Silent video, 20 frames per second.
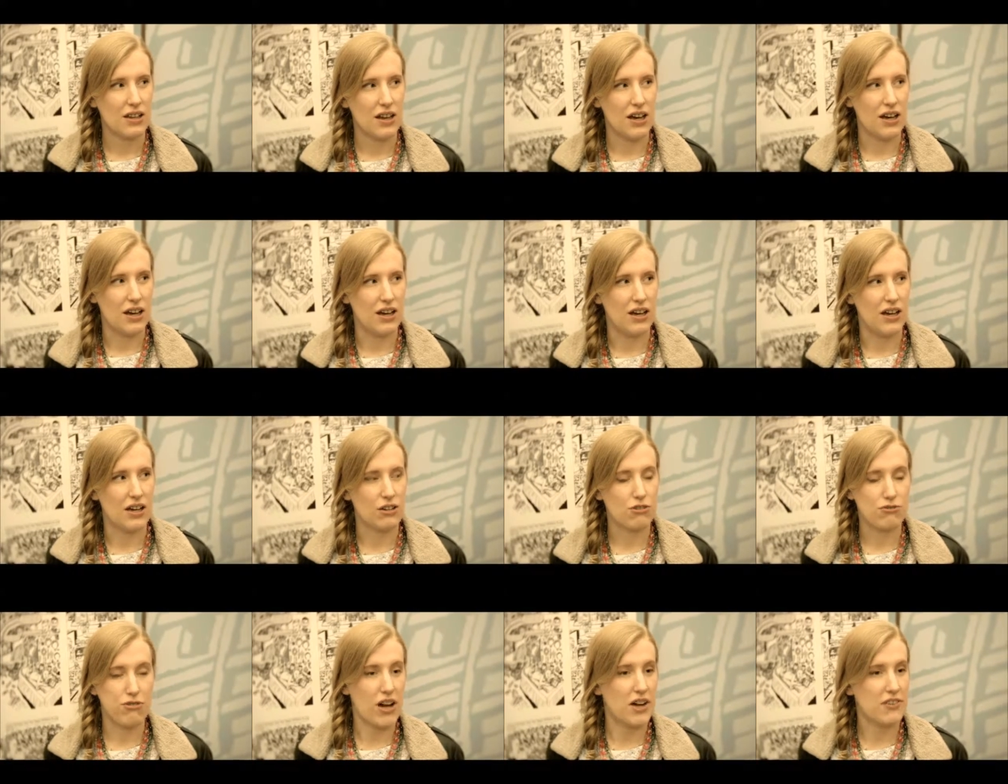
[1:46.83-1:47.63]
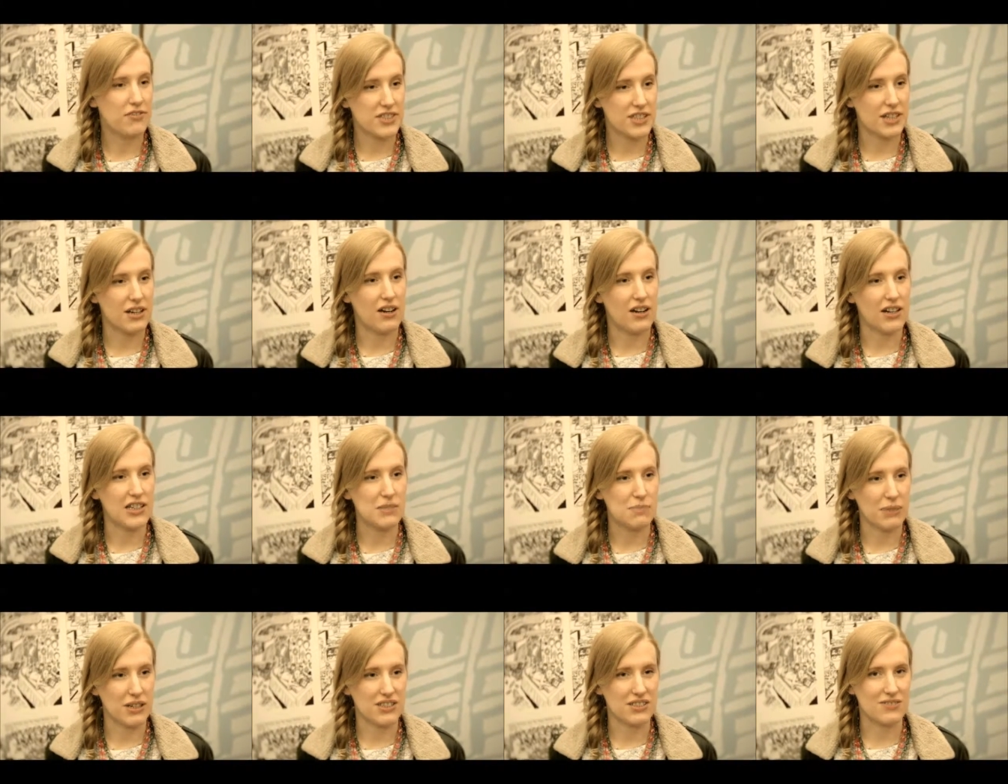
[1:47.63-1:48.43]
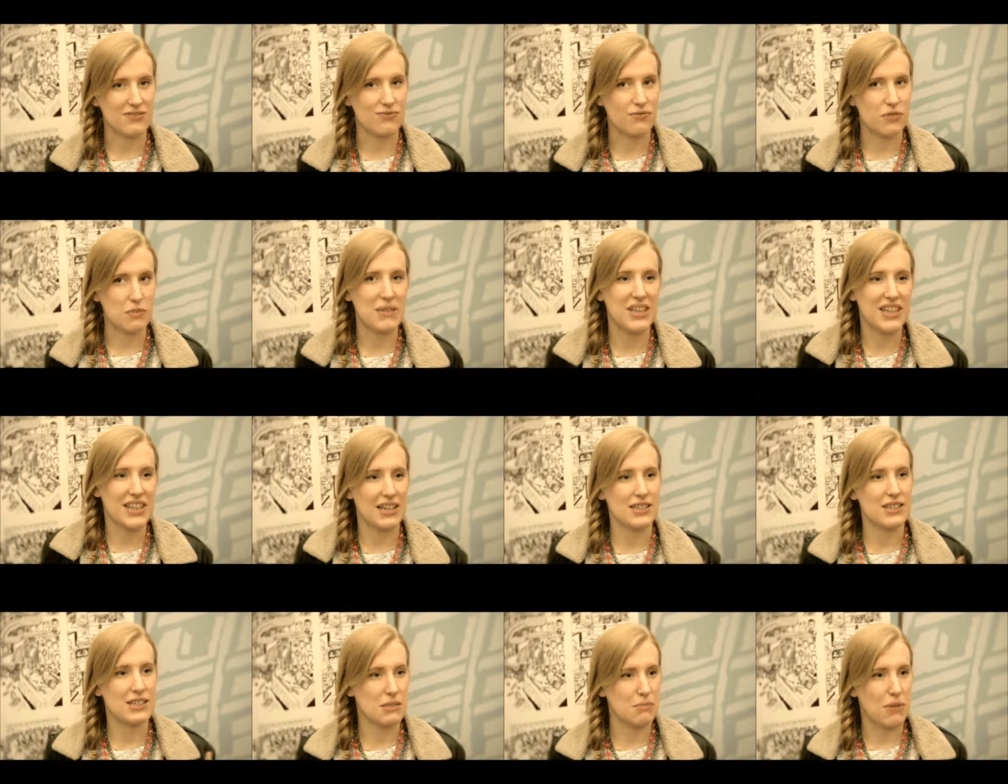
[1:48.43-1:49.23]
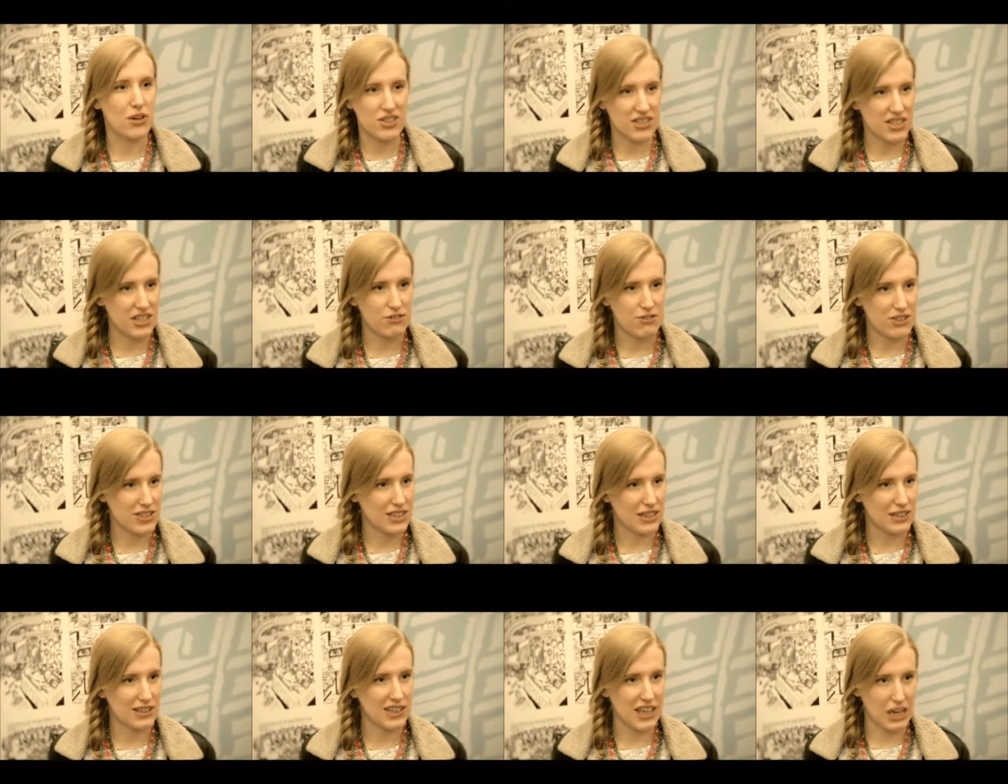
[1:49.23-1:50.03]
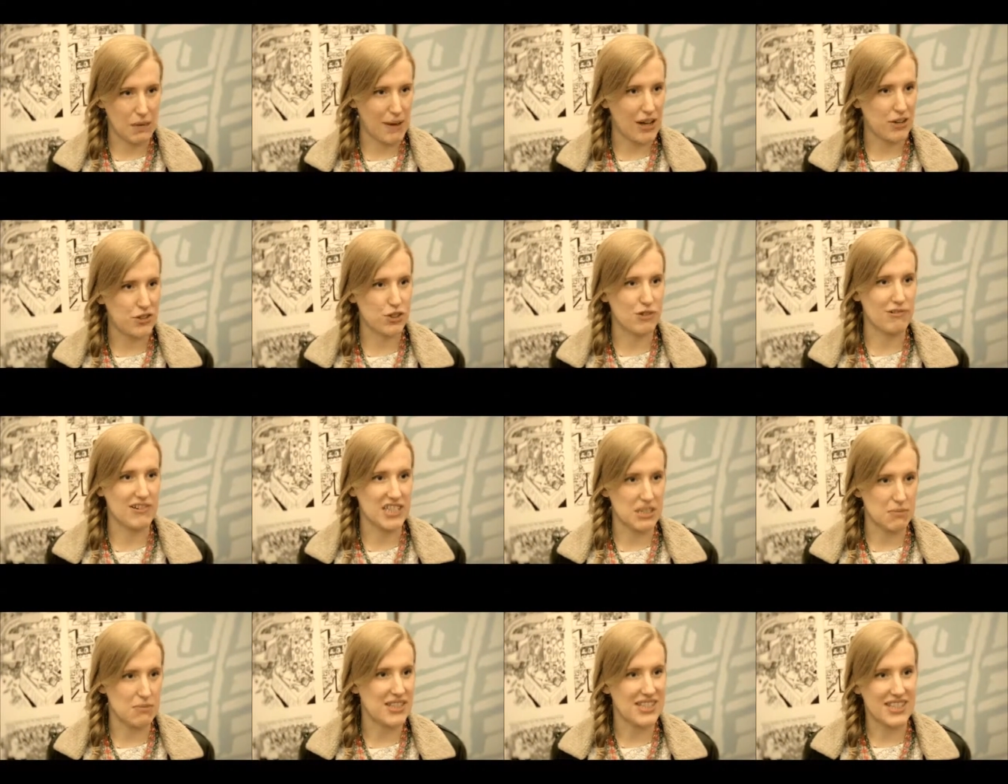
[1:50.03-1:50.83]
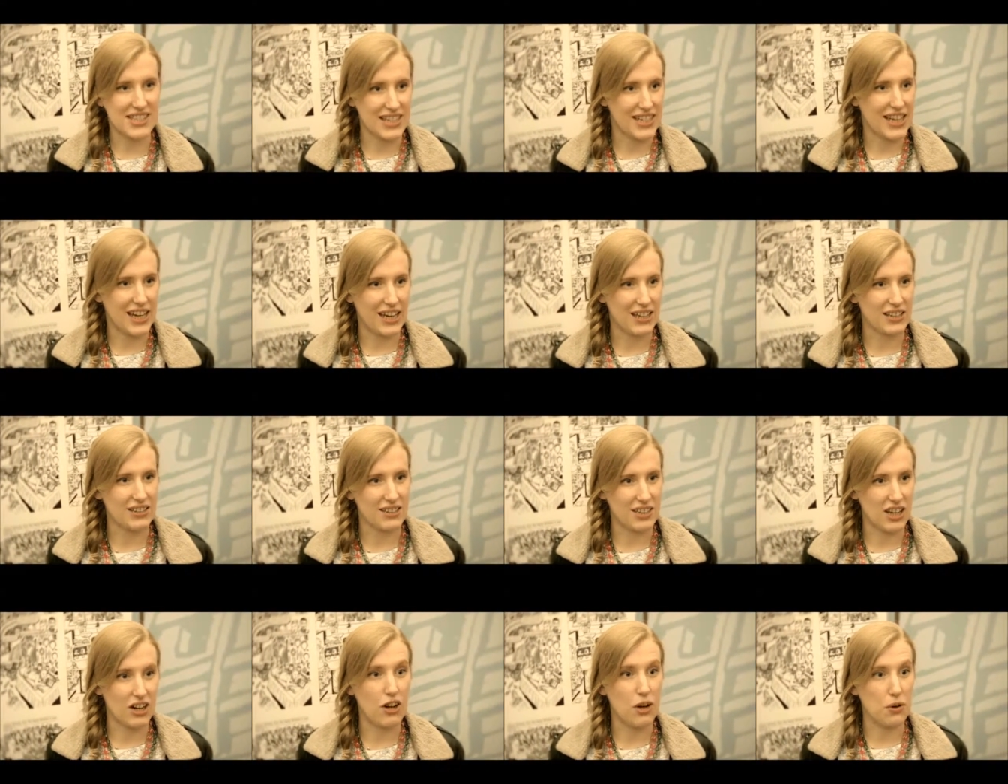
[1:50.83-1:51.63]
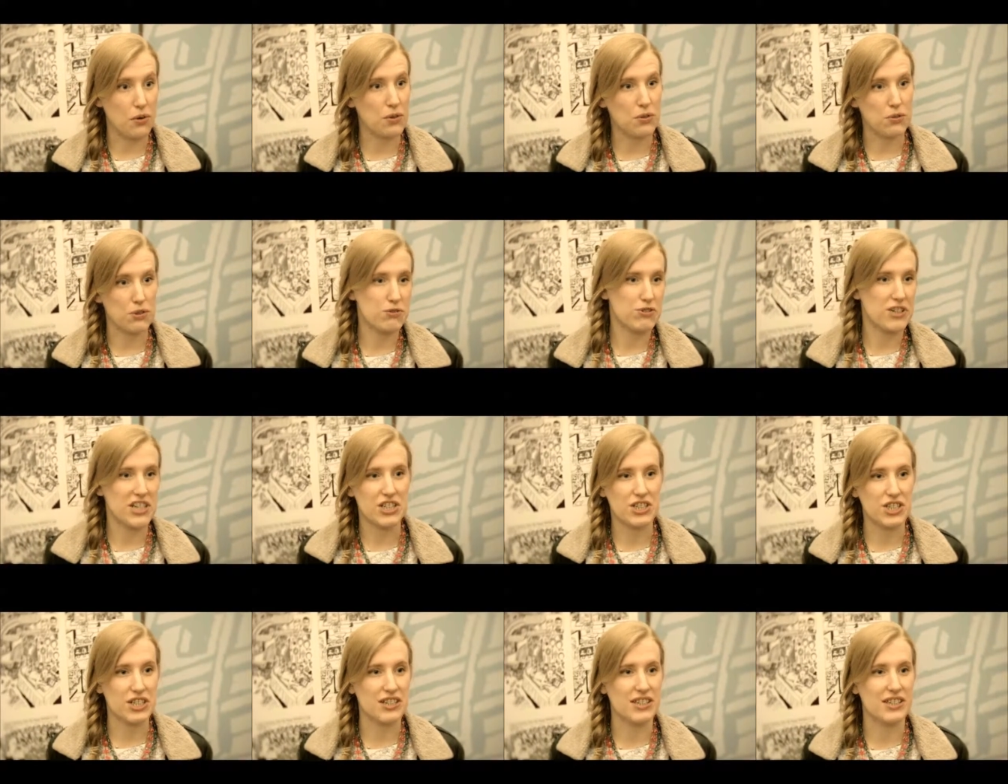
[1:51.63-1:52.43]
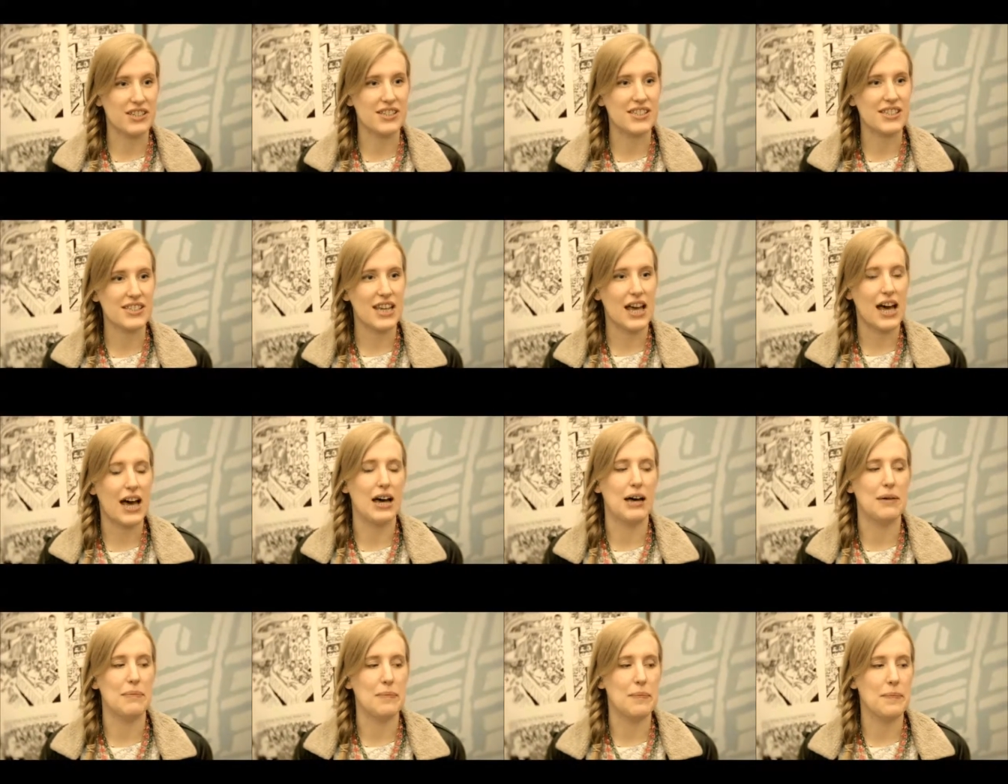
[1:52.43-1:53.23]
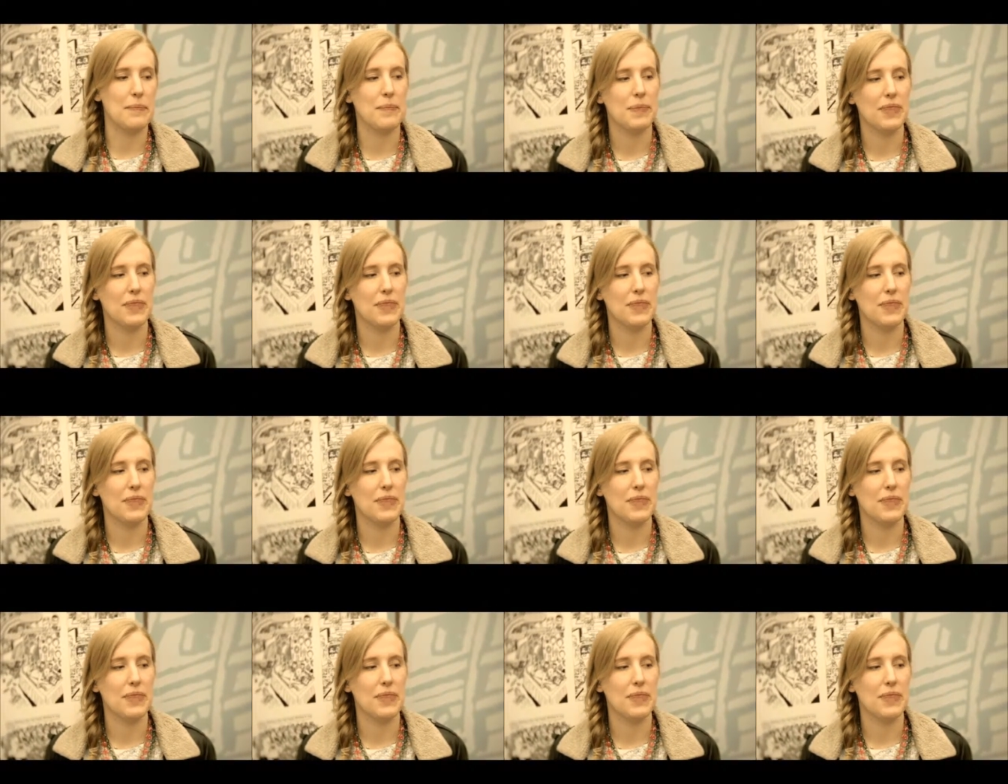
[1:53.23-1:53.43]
uh, crafts and arts, because for me that's the most interesting thing about tourism, is seeing the local traditions, um,